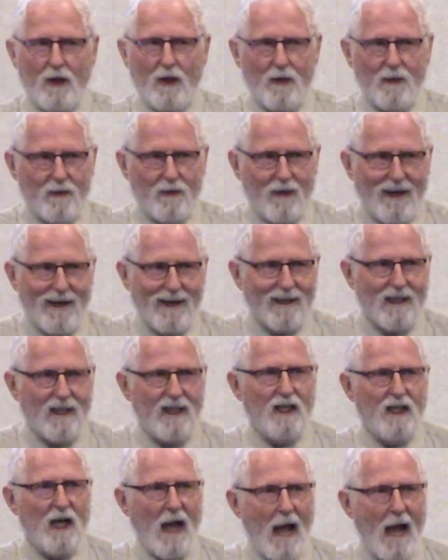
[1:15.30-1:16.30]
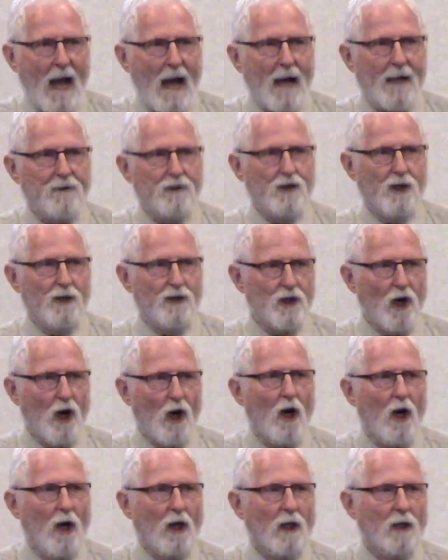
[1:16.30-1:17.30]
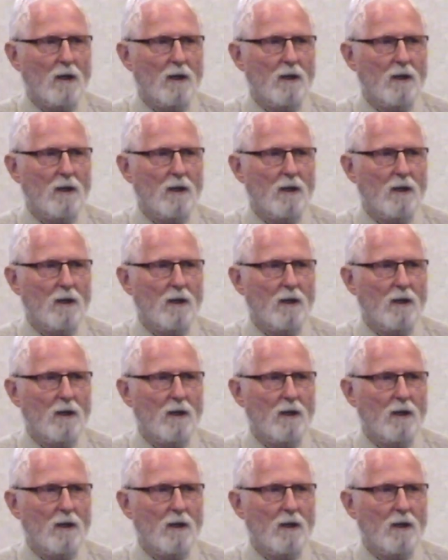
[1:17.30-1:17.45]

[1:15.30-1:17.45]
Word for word: that he had to talk?